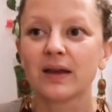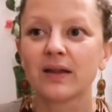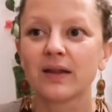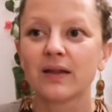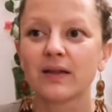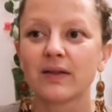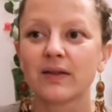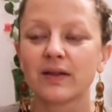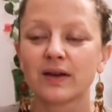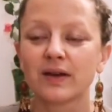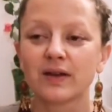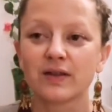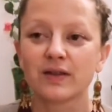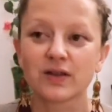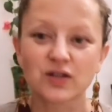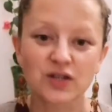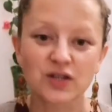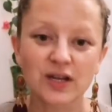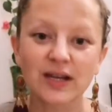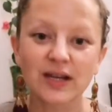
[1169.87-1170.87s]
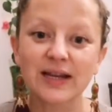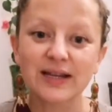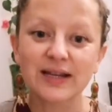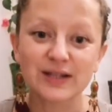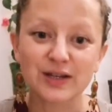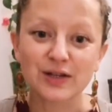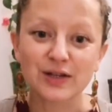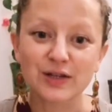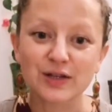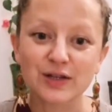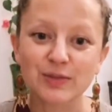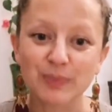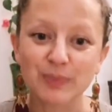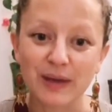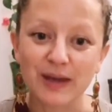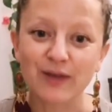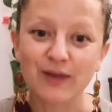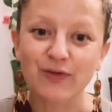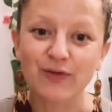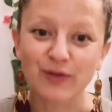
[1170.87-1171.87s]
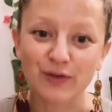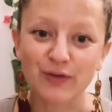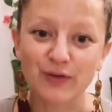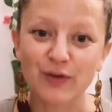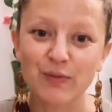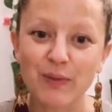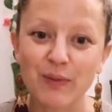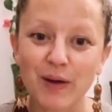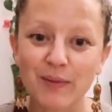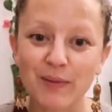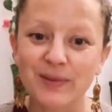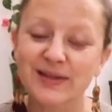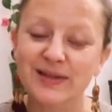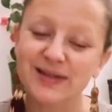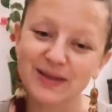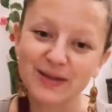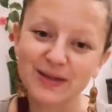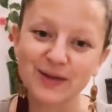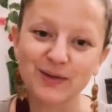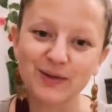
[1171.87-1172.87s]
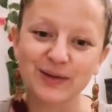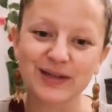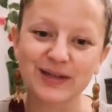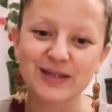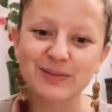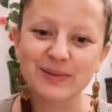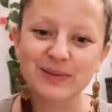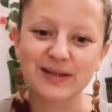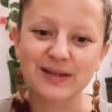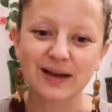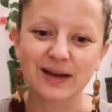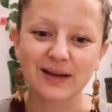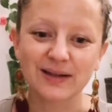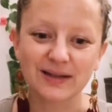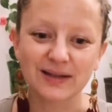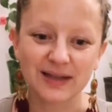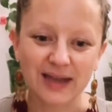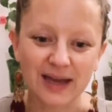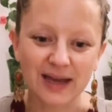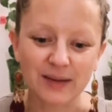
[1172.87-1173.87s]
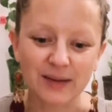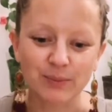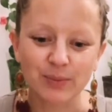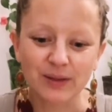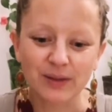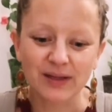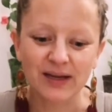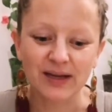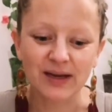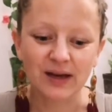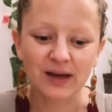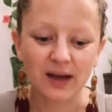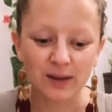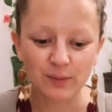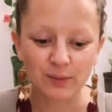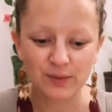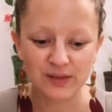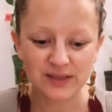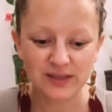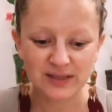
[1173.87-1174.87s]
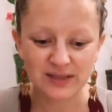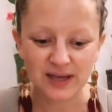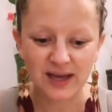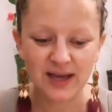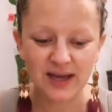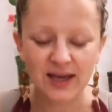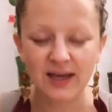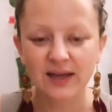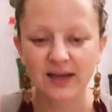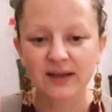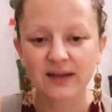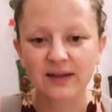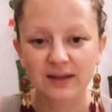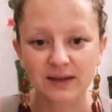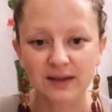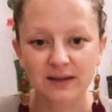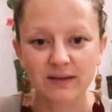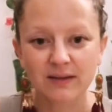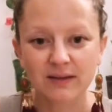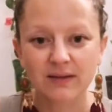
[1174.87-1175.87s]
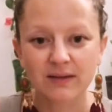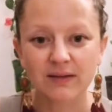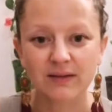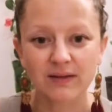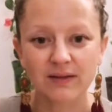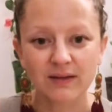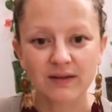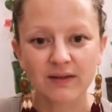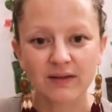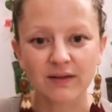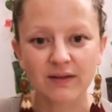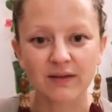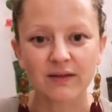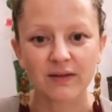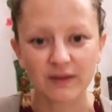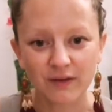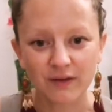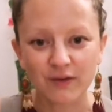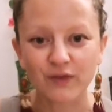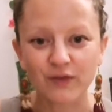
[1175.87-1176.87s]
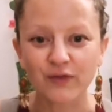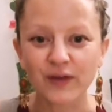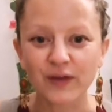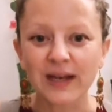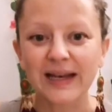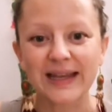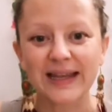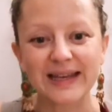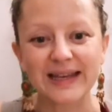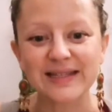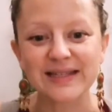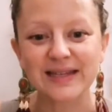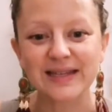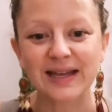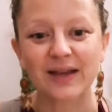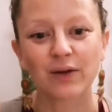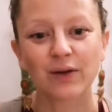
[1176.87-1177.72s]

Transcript: The cheerleader can speak for a few moments and then you'll need to be silent again. But yeah, I would say, this is fiddly, isn't it?